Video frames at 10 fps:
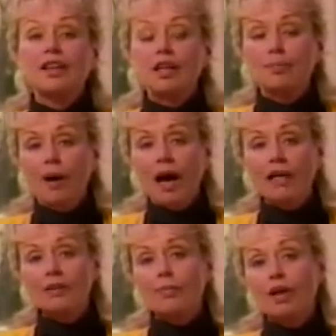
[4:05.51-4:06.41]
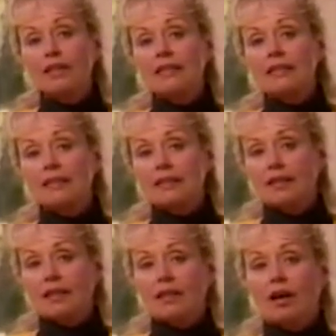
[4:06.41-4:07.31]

the pox marks in the skin